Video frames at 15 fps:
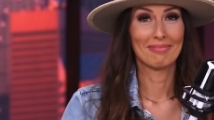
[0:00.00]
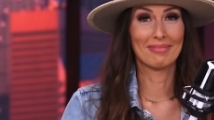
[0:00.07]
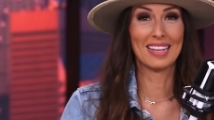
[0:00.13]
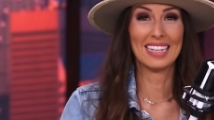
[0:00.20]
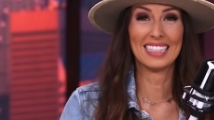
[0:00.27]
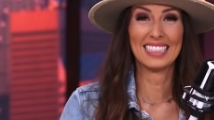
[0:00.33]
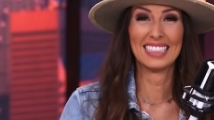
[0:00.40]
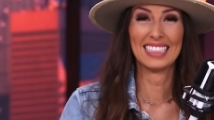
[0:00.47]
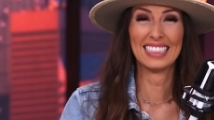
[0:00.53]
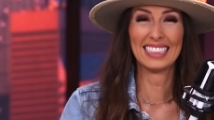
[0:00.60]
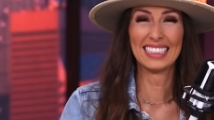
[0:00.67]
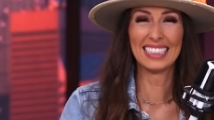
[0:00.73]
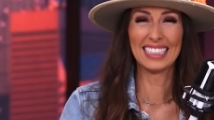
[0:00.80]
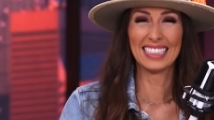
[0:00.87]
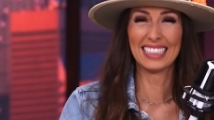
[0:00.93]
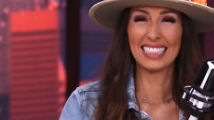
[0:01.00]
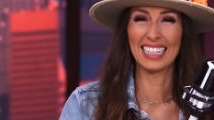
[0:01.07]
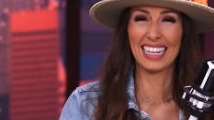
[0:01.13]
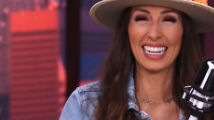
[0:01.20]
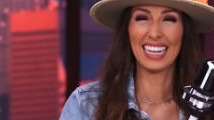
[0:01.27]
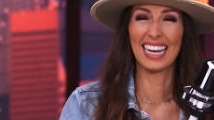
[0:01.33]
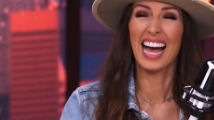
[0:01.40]

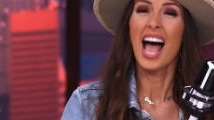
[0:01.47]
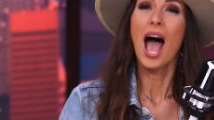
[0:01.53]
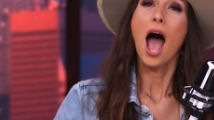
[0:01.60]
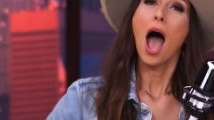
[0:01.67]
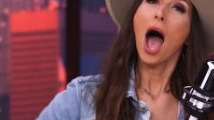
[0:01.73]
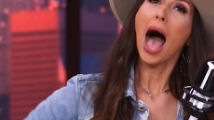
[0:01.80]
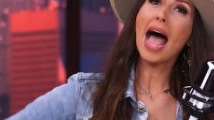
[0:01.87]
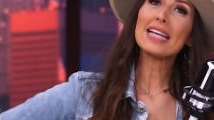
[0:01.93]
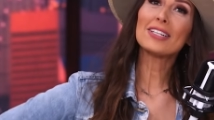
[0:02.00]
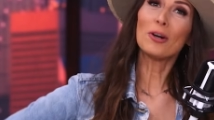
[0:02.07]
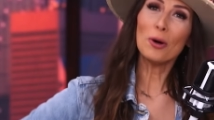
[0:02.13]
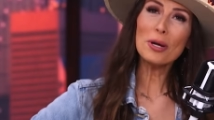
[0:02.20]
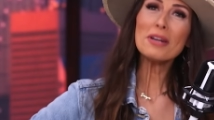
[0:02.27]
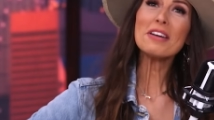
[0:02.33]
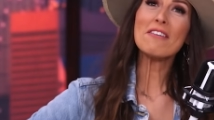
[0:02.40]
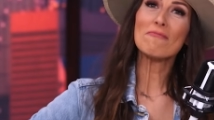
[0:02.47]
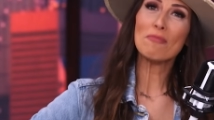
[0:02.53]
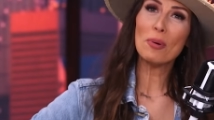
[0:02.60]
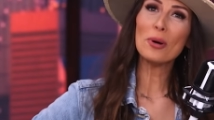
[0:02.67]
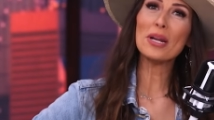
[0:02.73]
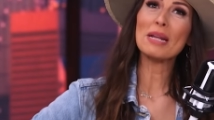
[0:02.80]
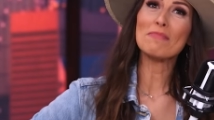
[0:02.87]
I couldn't have
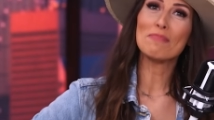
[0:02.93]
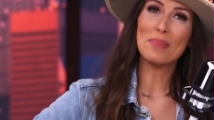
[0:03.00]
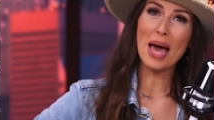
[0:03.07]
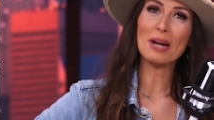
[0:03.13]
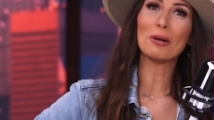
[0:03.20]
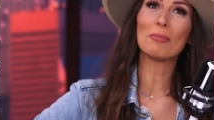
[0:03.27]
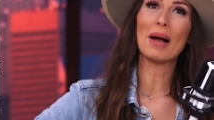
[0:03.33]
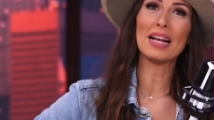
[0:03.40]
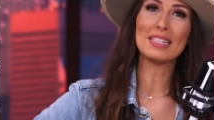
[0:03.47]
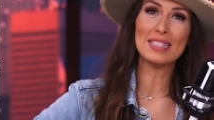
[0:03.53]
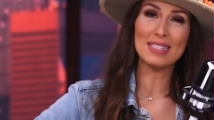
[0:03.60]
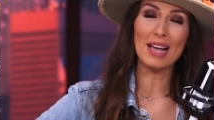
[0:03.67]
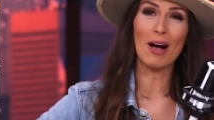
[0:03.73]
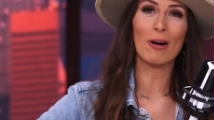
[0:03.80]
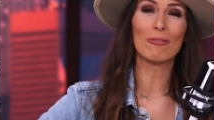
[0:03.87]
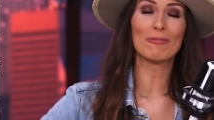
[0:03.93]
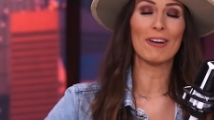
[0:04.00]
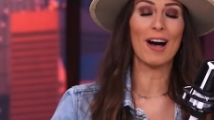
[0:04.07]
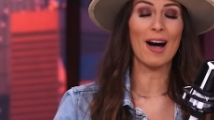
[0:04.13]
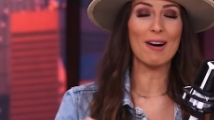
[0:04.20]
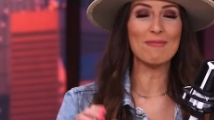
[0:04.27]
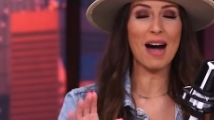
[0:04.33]
put it better myself.
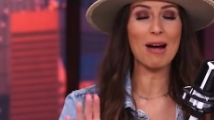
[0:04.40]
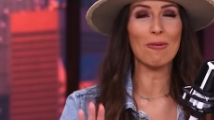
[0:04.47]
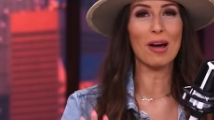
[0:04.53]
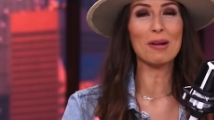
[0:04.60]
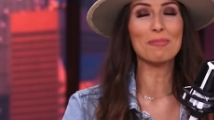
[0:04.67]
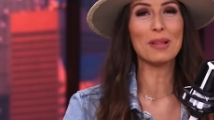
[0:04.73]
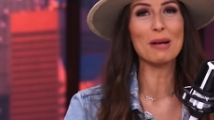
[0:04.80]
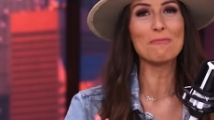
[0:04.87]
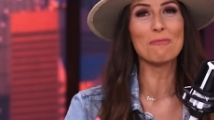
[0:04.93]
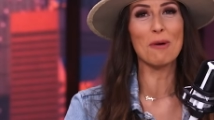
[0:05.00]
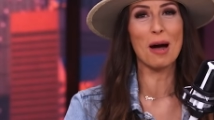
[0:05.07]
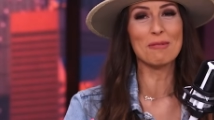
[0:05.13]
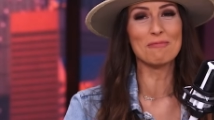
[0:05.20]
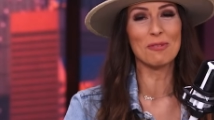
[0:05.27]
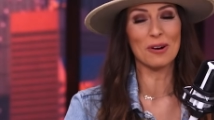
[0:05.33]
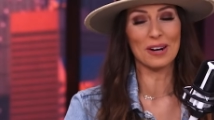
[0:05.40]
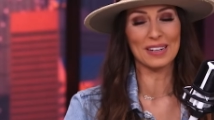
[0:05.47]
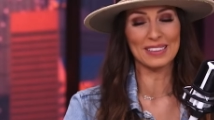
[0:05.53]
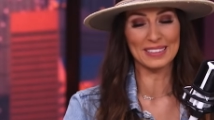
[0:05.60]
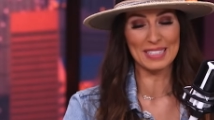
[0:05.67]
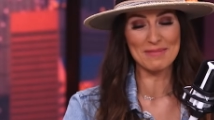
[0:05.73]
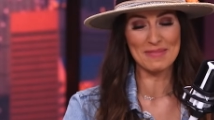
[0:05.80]
I want to play one more
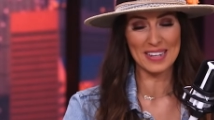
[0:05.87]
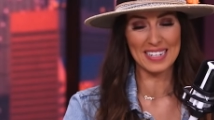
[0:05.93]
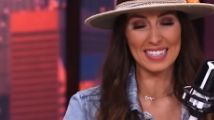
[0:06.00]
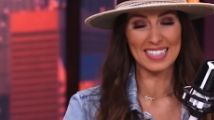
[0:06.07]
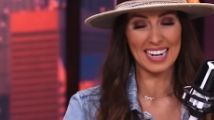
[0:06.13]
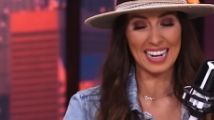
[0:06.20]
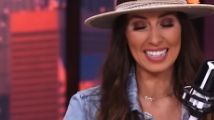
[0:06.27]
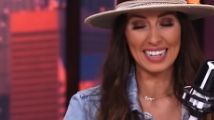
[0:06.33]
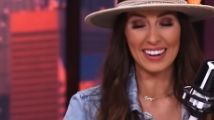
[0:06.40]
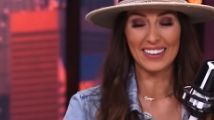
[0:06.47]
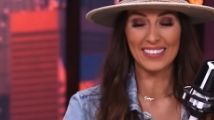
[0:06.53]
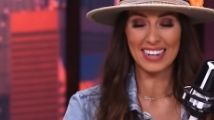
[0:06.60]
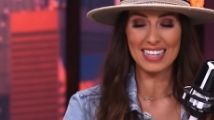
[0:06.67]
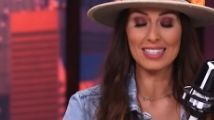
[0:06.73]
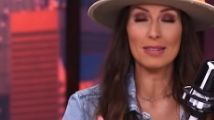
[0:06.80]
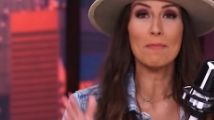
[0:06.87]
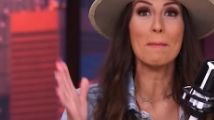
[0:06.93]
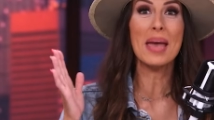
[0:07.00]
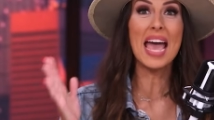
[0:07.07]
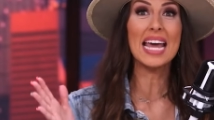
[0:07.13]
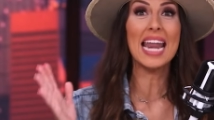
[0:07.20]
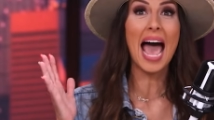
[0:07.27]
clip here. I know. It's
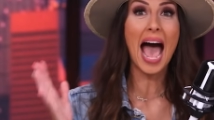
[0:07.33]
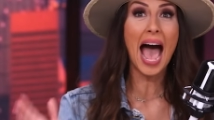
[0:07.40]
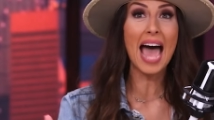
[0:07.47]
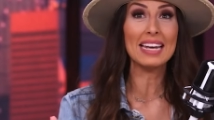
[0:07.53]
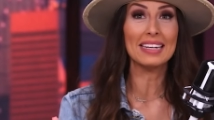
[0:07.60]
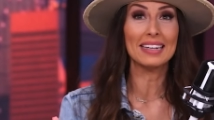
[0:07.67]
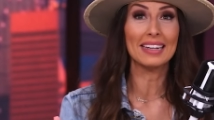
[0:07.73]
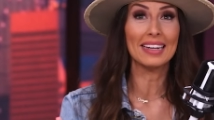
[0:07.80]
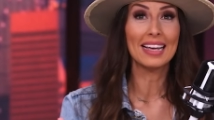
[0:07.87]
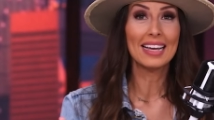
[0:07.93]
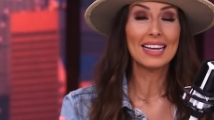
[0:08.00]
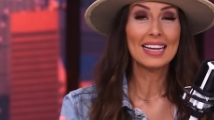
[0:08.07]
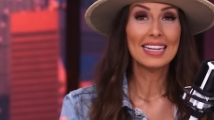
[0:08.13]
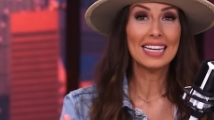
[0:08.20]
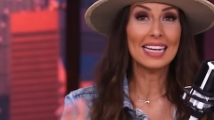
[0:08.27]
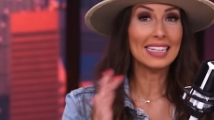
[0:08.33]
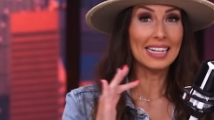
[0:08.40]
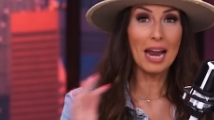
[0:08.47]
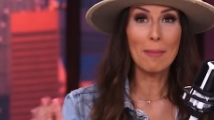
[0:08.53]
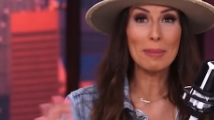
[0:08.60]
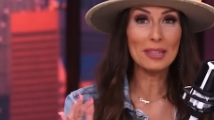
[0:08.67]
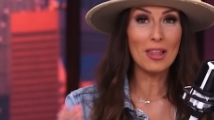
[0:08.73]
Manhattan. It
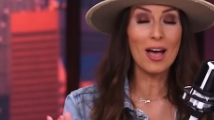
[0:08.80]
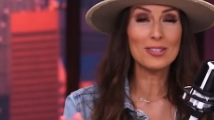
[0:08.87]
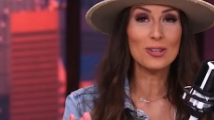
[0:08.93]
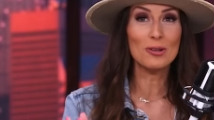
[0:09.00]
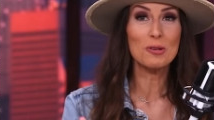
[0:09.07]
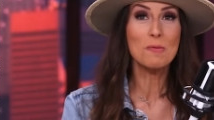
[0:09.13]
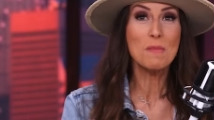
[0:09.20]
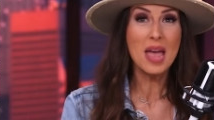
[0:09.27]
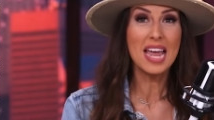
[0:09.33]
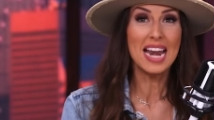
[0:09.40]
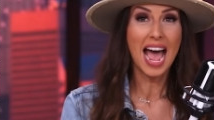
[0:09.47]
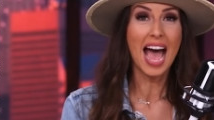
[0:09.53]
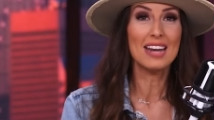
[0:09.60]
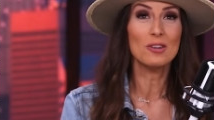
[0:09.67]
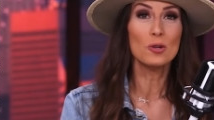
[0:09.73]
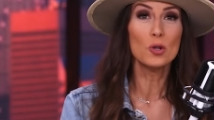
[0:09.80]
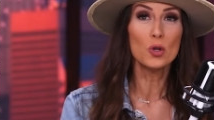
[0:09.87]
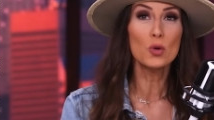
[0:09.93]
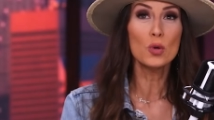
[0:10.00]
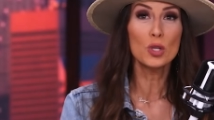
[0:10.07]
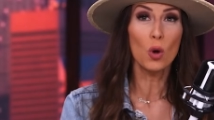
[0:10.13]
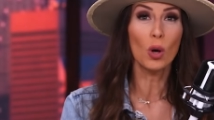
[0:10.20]
cannot be lost on you. Manhattan,
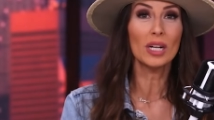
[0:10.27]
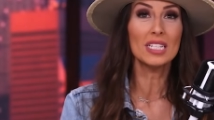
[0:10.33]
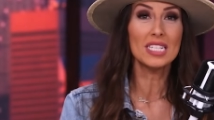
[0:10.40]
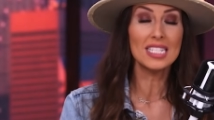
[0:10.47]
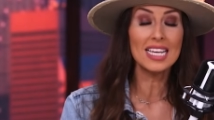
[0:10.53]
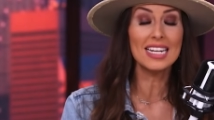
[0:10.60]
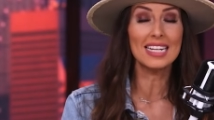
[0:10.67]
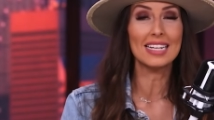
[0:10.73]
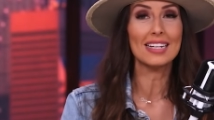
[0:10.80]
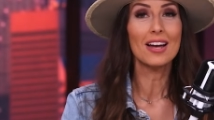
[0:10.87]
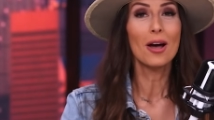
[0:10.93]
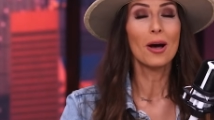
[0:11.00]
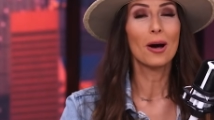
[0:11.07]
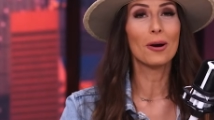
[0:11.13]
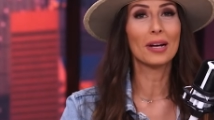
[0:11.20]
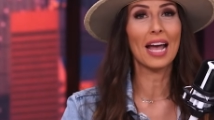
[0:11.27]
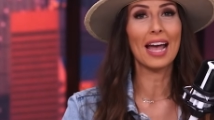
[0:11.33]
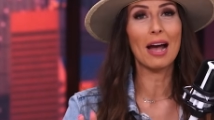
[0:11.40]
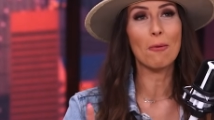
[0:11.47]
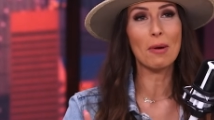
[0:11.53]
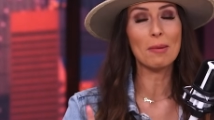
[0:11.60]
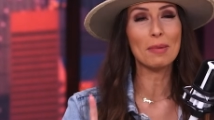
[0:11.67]
New York City. Okay,
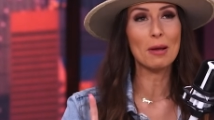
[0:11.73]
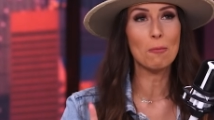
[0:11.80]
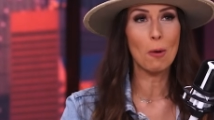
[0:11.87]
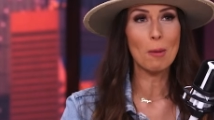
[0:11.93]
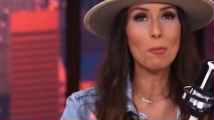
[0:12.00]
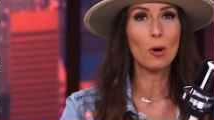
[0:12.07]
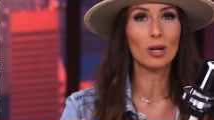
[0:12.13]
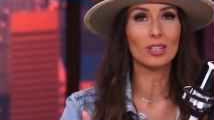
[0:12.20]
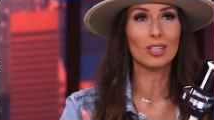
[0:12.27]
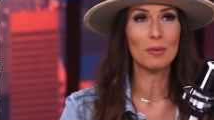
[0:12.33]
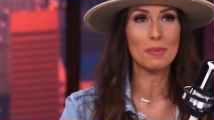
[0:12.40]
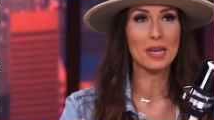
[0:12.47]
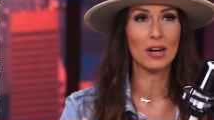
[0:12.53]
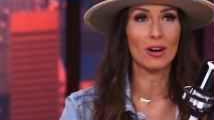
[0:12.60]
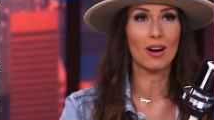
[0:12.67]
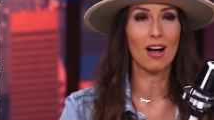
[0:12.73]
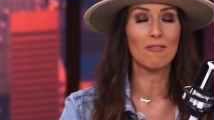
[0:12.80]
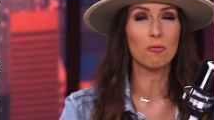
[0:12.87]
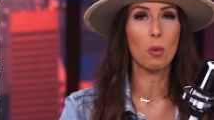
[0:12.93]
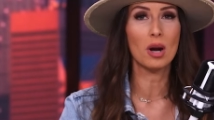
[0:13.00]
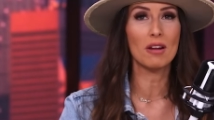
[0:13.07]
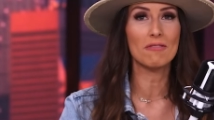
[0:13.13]
I want to play one more clip here
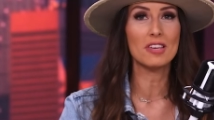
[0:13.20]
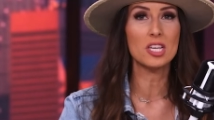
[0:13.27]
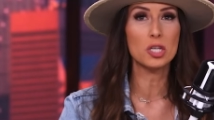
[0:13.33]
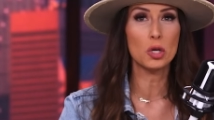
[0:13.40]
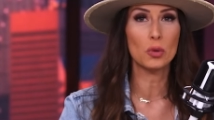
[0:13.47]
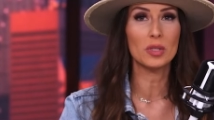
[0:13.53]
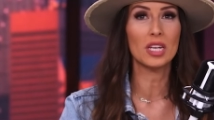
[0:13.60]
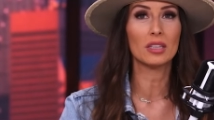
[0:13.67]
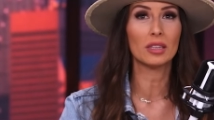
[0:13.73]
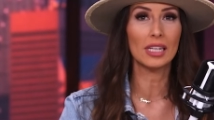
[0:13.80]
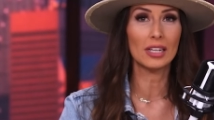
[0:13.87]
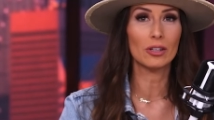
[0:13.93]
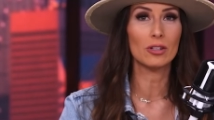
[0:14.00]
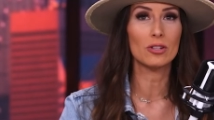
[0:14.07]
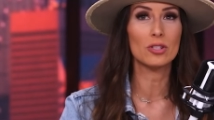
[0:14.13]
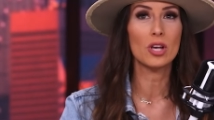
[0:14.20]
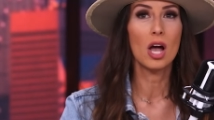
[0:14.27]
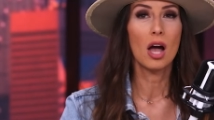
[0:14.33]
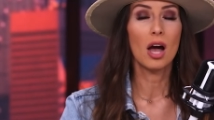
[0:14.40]
of one of the union leaders